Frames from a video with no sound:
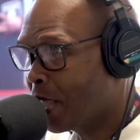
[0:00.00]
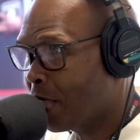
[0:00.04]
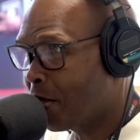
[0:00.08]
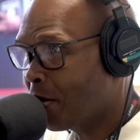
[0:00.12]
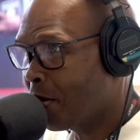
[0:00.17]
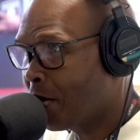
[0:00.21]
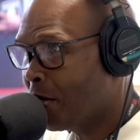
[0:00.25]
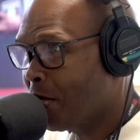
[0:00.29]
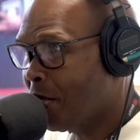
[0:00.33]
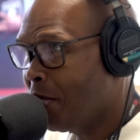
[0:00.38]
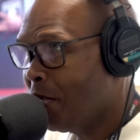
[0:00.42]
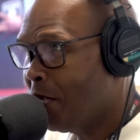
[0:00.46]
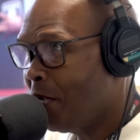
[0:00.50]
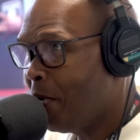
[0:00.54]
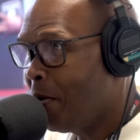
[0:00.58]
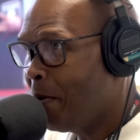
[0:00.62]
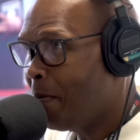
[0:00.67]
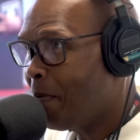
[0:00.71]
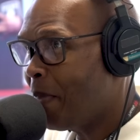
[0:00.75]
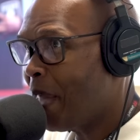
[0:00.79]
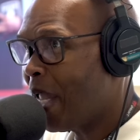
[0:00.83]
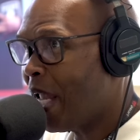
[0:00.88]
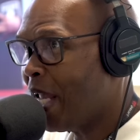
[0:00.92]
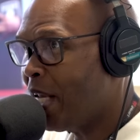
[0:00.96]
Center,
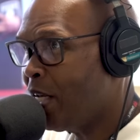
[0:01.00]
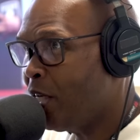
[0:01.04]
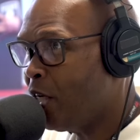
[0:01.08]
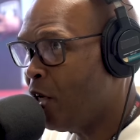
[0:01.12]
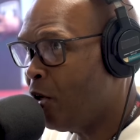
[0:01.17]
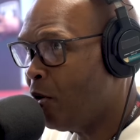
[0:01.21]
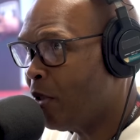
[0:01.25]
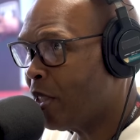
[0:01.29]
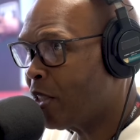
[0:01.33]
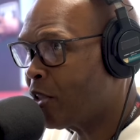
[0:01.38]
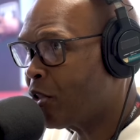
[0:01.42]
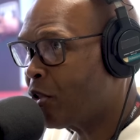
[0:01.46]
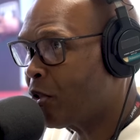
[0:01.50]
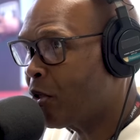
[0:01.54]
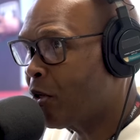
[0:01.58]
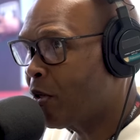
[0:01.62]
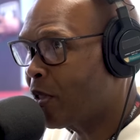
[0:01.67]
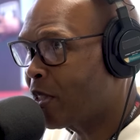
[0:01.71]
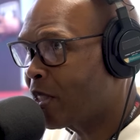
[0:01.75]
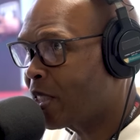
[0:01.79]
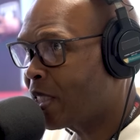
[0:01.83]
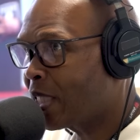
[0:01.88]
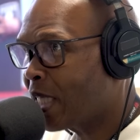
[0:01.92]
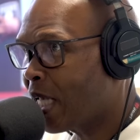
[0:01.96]
and know that you're
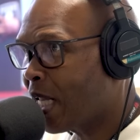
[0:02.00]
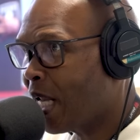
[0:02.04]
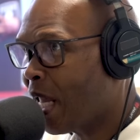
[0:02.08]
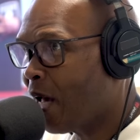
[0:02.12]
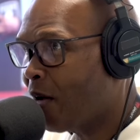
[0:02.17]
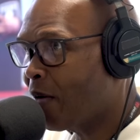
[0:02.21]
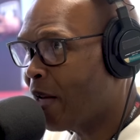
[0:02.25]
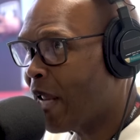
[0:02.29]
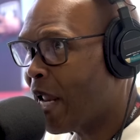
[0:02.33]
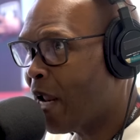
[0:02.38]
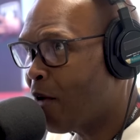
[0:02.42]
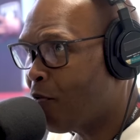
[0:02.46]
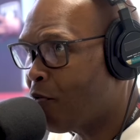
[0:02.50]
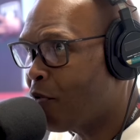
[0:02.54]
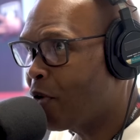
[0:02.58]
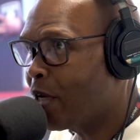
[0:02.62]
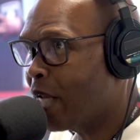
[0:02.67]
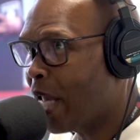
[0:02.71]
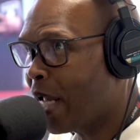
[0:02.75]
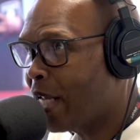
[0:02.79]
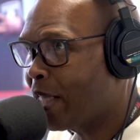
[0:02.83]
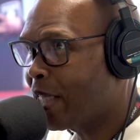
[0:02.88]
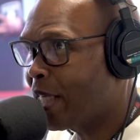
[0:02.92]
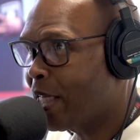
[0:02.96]
gonna sell out every
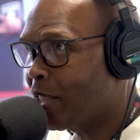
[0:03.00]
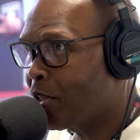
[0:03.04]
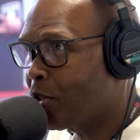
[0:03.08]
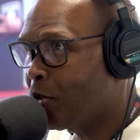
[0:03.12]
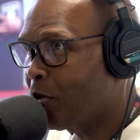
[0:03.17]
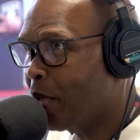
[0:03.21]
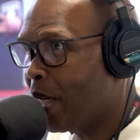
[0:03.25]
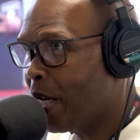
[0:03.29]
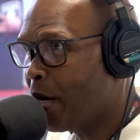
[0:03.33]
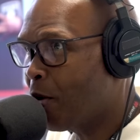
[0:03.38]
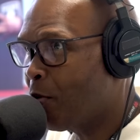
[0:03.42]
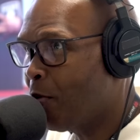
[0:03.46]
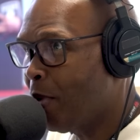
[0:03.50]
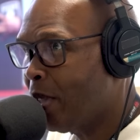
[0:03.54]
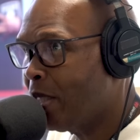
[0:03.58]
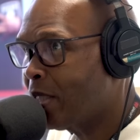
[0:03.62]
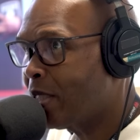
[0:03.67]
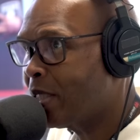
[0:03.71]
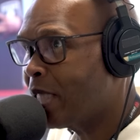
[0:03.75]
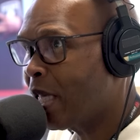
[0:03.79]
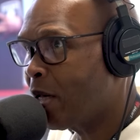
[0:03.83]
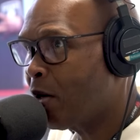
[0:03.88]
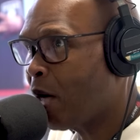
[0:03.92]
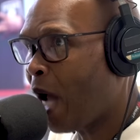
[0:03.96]
night that you're there. What
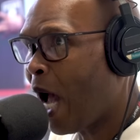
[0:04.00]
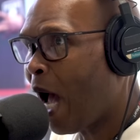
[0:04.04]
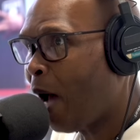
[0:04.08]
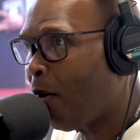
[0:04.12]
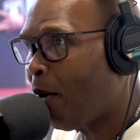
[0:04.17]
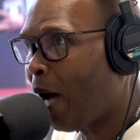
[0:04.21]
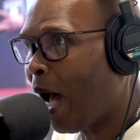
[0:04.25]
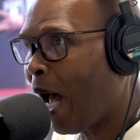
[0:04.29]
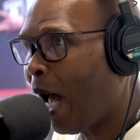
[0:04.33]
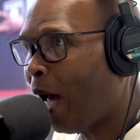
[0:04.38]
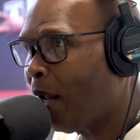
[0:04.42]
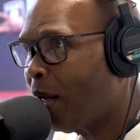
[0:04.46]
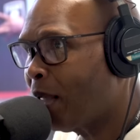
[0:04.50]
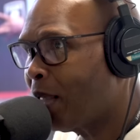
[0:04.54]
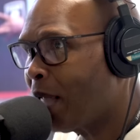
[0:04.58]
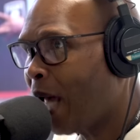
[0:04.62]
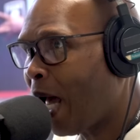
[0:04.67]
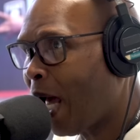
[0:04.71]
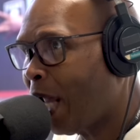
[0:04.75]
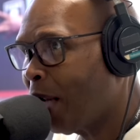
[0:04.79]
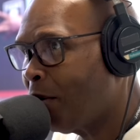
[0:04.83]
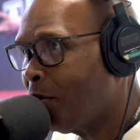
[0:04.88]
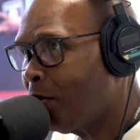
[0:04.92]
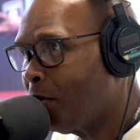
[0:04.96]
is that?
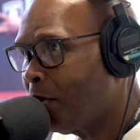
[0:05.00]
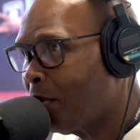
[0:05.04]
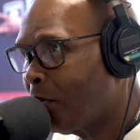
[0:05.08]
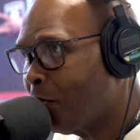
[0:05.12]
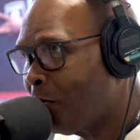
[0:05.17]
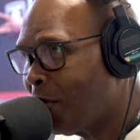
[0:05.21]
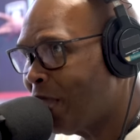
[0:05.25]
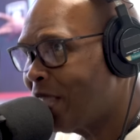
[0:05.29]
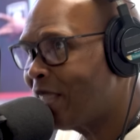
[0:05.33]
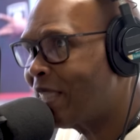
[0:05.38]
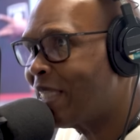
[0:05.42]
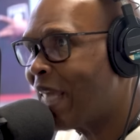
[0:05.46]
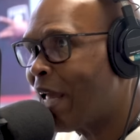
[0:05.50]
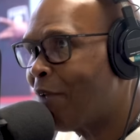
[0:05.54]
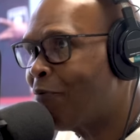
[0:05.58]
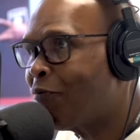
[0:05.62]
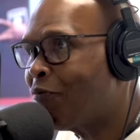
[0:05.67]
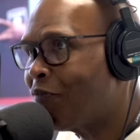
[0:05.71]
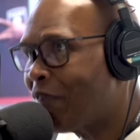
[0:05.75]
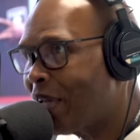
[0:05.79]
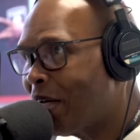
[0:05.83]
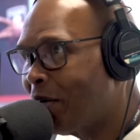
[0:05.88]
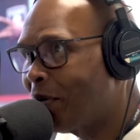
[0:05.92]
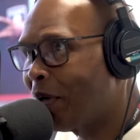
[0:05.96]
How? What does that
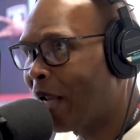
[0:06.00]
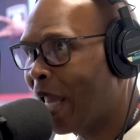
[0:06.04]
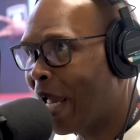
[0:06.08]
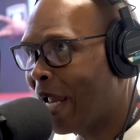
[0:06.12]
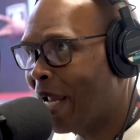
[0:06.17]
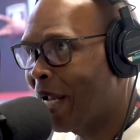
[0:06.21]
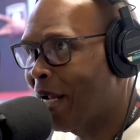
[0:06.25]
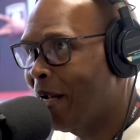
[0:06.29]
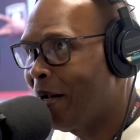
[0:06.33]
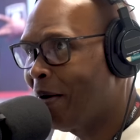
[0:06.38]
feel like?